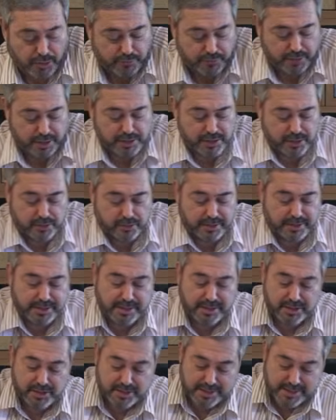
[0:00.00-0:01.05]
You really only
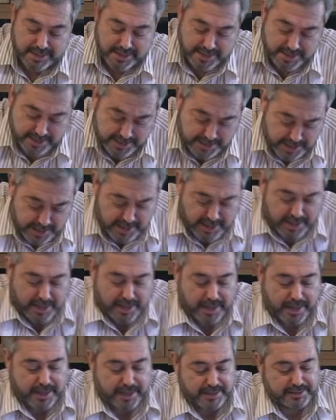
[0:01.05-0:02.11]
need to knead it
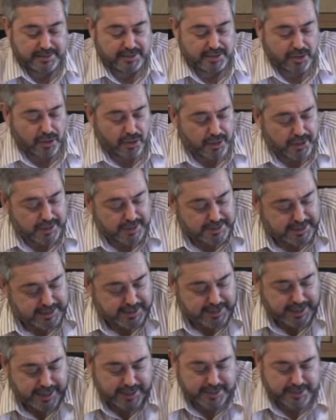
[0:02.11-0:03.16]
as long as
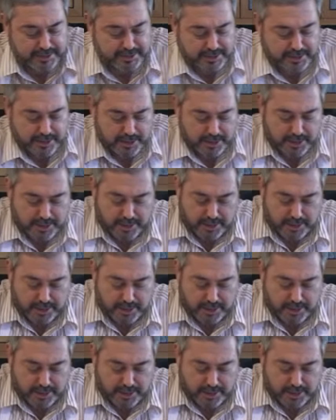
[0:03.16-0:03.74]
it takes